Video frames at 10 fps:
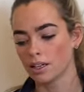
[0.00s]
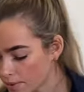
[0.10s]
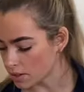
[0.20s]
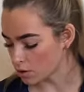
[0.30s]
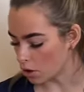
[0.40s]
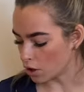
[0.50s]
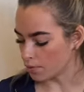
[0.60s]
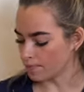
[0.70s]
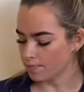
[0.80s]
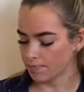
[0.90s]
It's
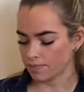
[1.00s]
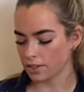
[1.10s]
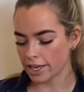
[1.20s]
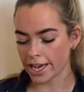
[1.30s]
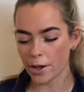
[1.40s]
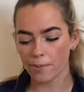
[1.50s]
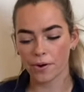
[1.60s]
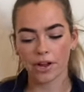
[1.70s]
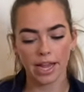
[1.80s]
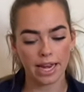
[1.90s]
got
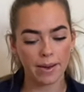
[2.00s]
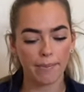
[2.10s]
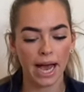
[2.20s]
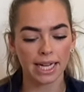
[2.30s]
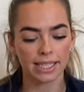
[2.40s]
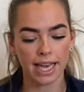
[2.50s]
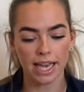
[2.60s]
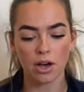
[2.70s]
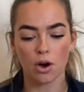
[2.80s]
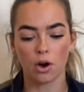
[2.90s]
neoprene
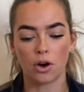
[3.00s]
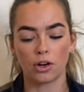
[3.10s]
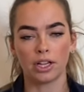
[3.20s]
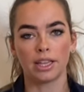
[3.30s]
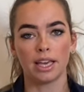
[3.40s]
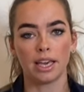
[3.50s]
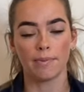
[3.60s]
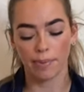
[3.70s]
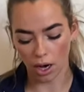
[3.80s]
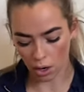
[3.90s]
padding on the
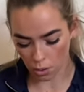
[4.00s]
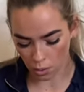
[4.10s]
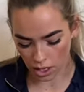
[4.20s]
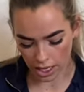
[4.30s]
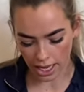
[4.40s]
pole